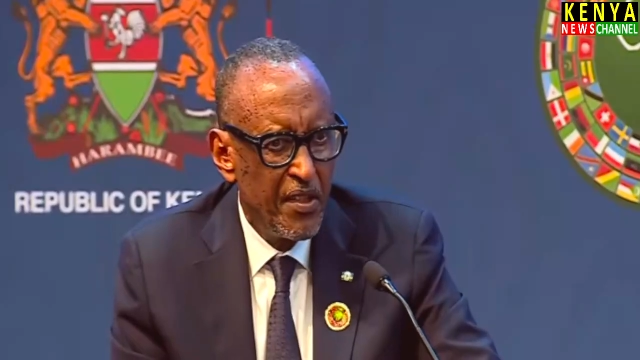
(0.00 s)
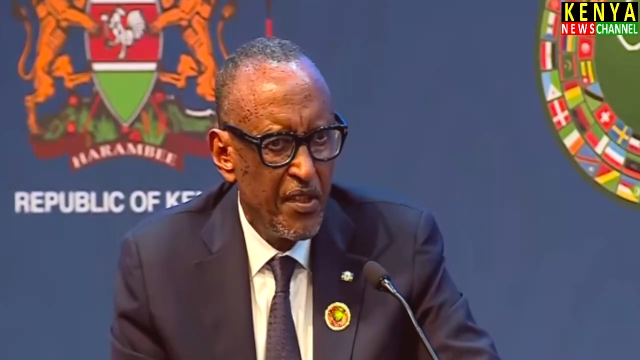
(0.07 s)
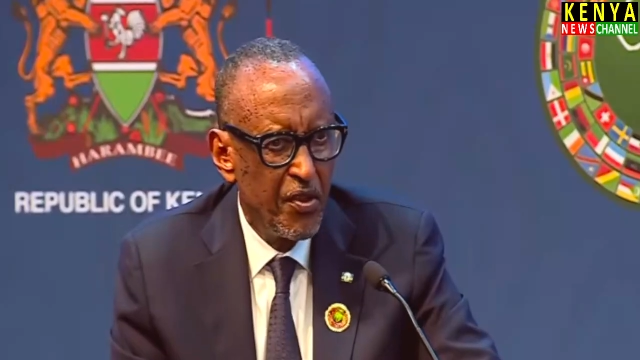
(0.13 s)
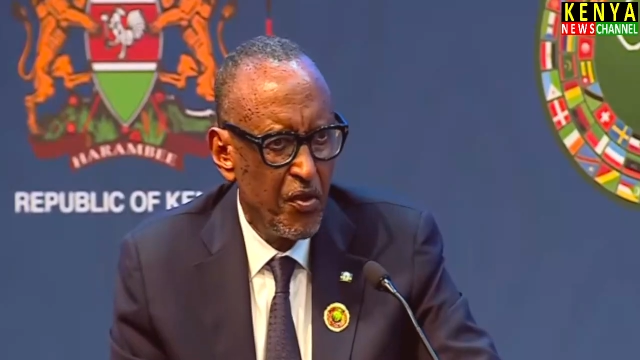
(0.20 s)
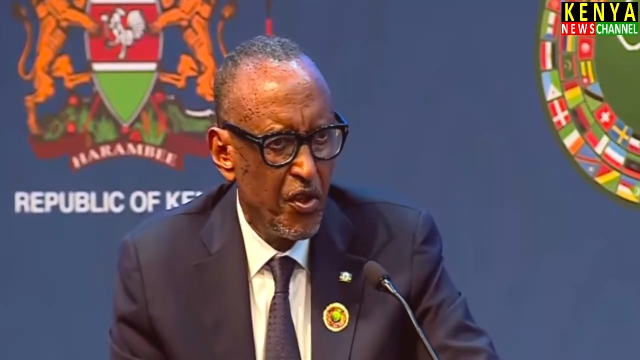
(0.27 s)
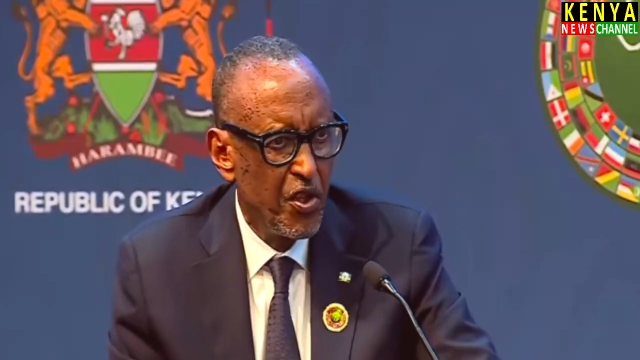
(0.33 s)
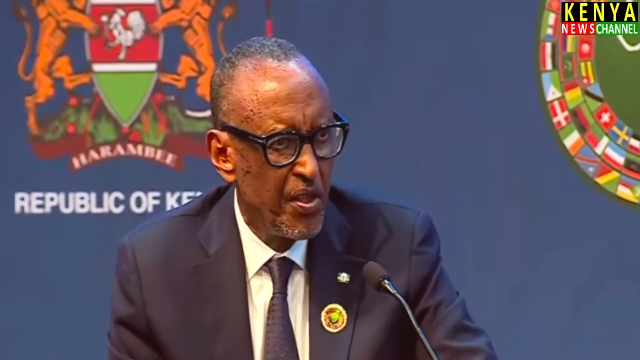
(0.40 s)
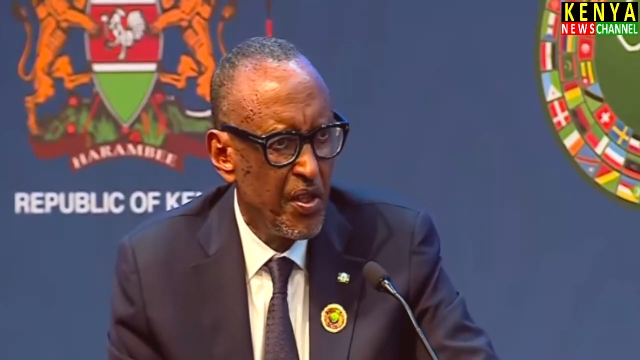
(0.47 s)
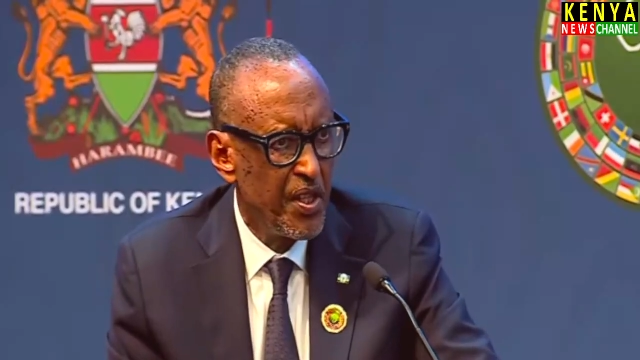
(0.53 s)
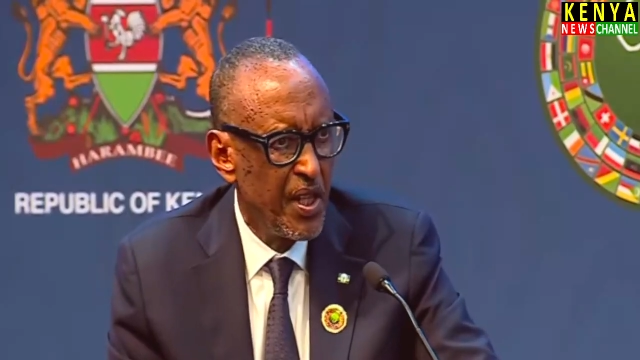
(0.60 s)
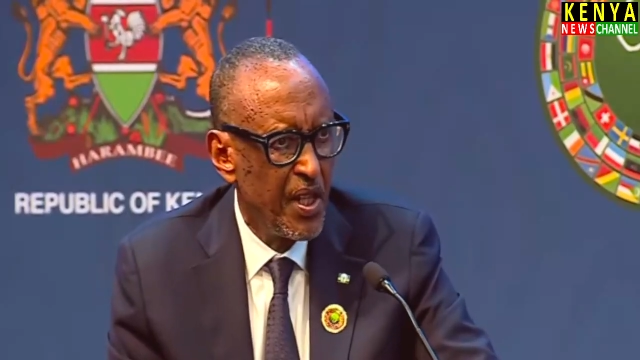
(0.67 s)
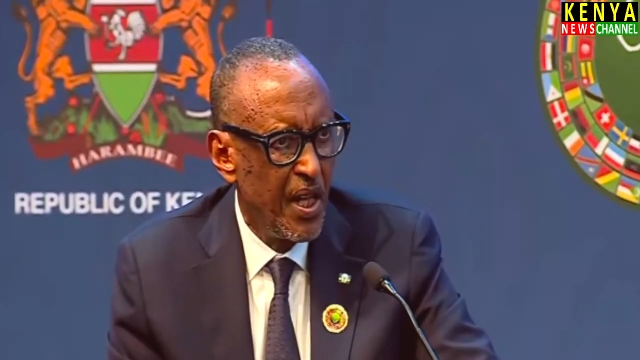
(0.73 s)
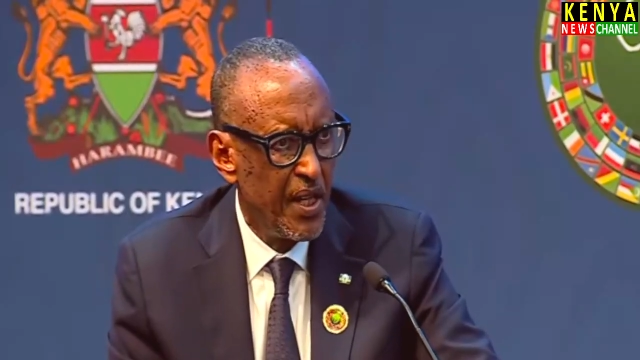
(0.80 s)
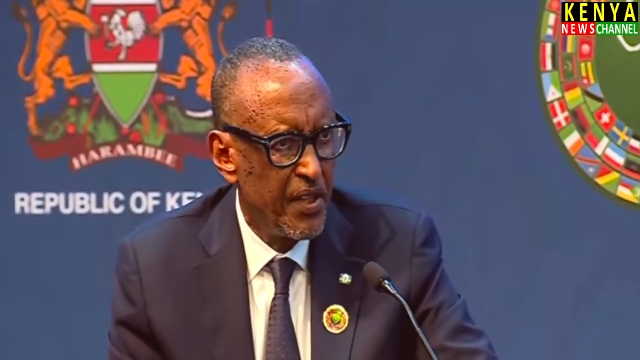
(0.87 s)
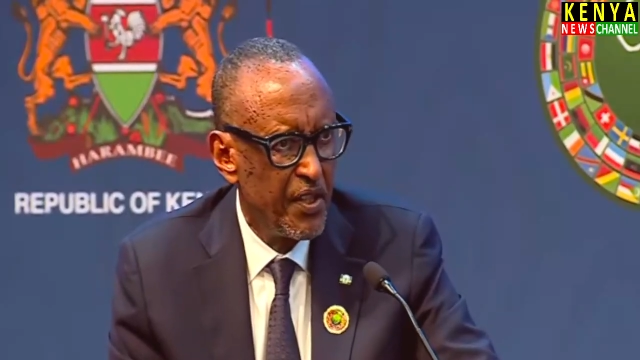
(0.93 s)
institutions
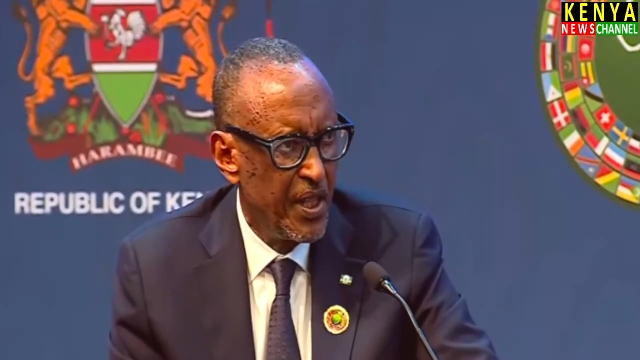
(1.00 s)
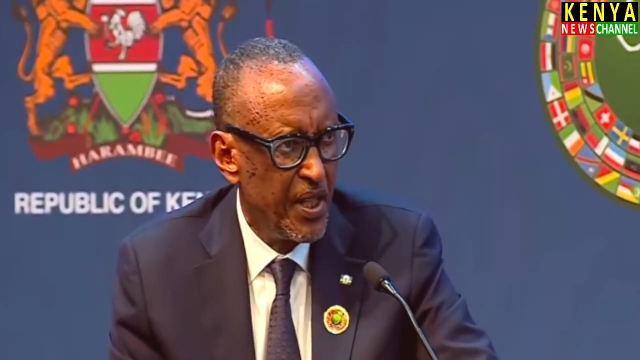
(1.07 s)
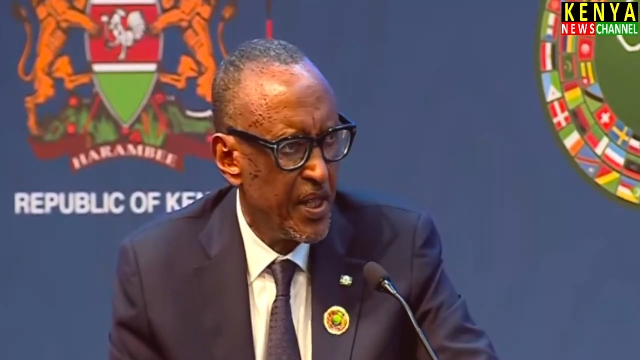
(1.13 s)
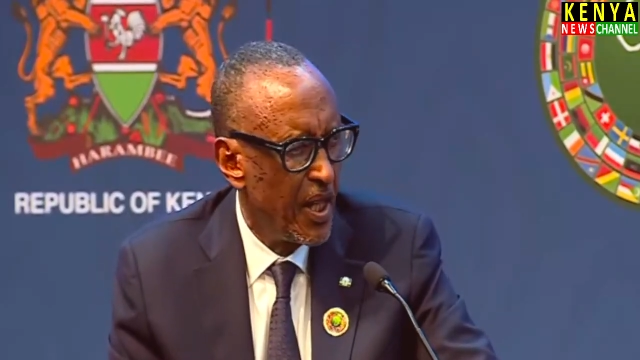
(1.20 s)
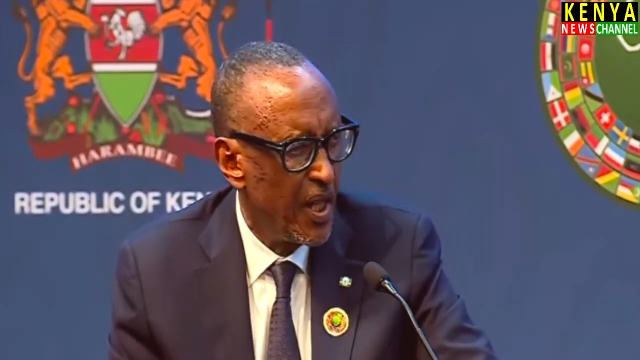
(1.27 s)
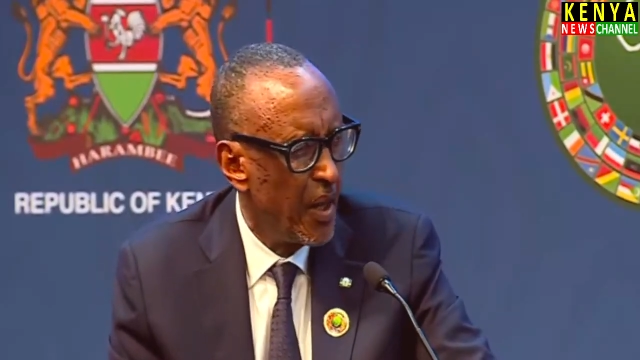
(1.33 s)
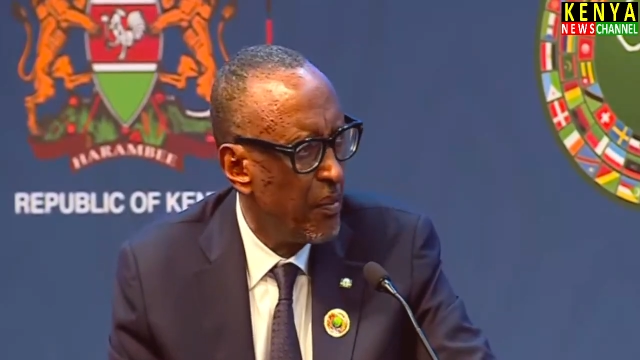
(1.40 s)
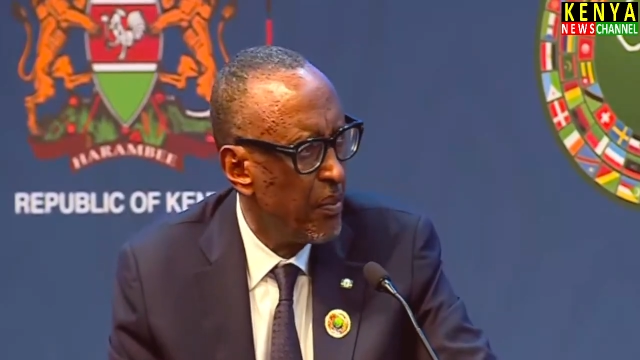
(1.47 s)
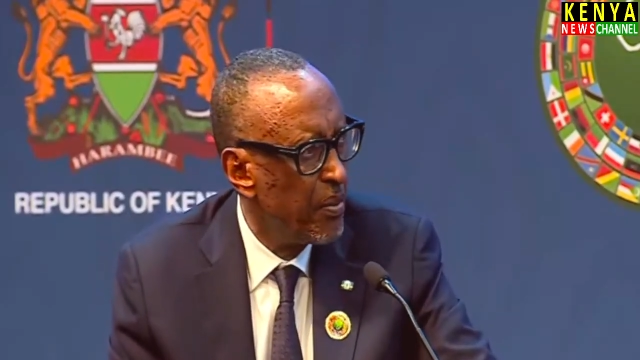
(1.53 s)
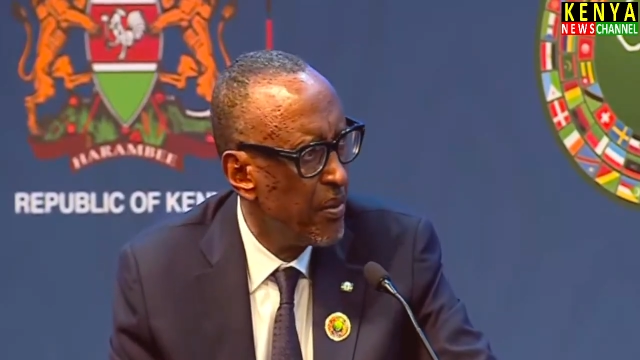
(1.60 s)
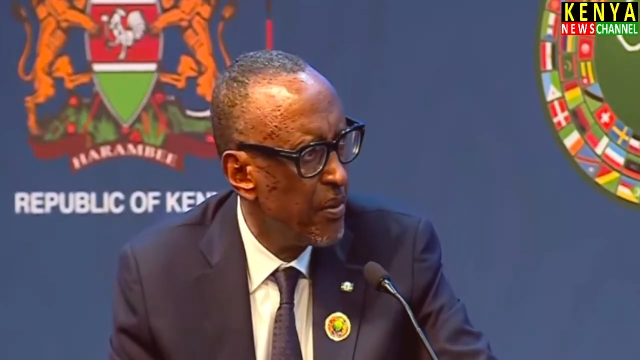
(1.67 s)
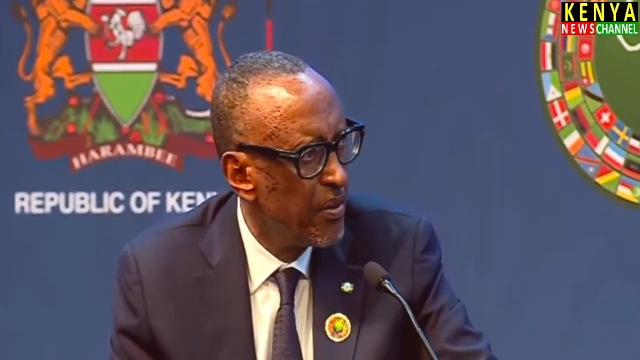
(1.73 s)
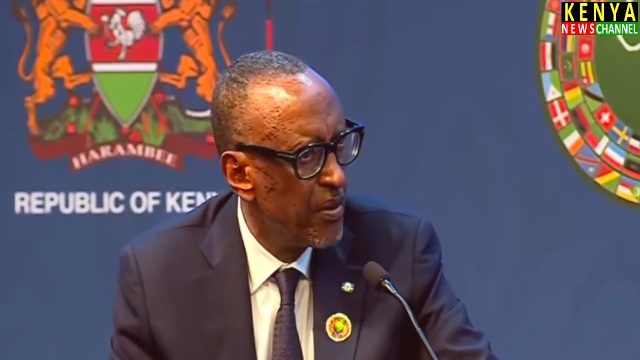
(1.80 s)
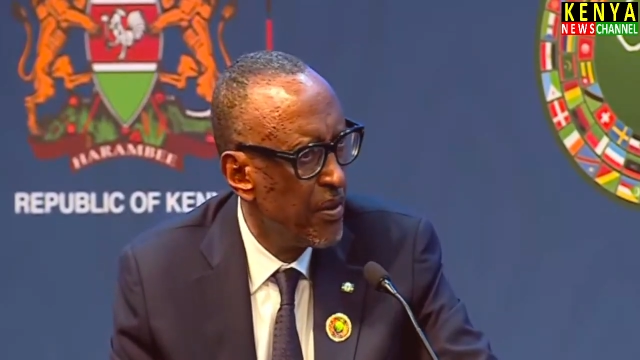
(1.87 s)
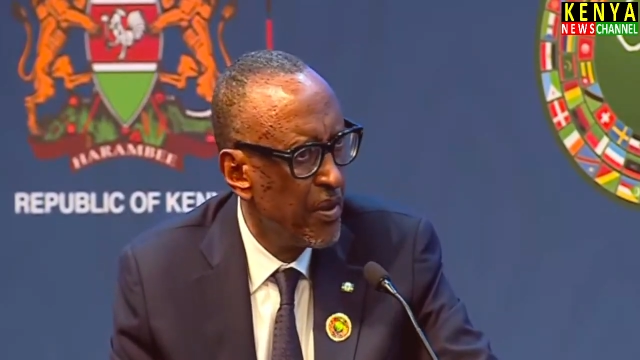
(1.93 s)
are set
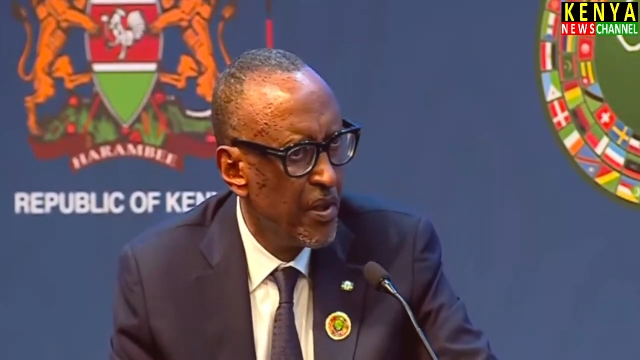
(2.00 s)
up,